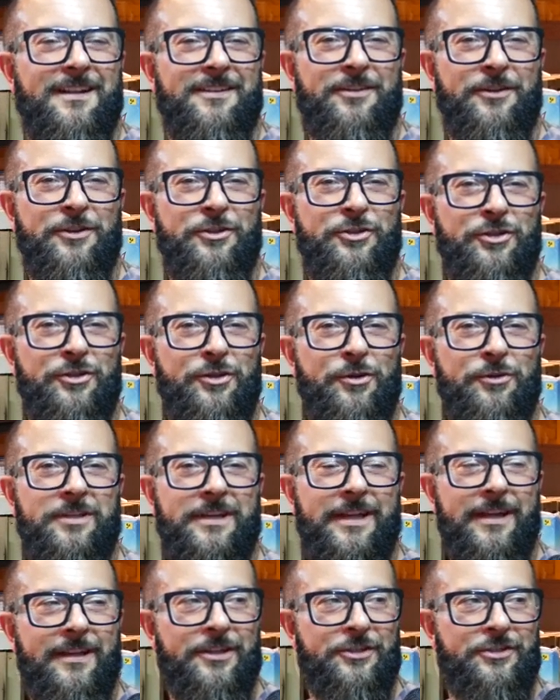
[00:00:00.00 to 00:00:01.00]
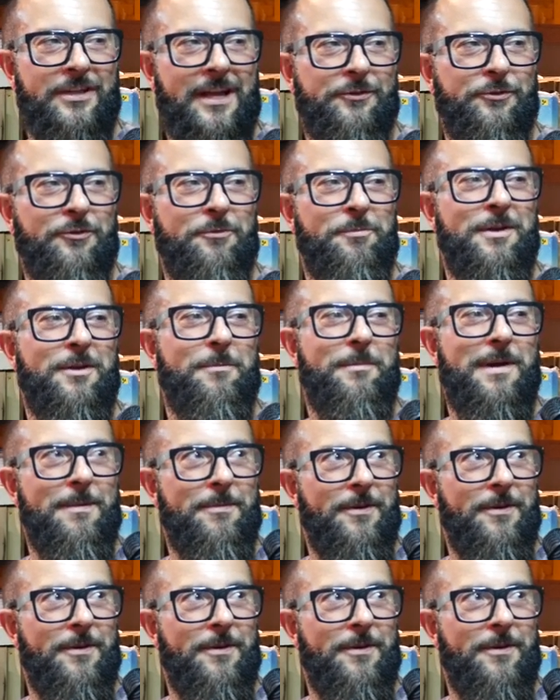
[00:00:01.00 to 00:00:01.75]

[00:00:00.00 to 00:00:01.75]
So you should do tequila shots with me on my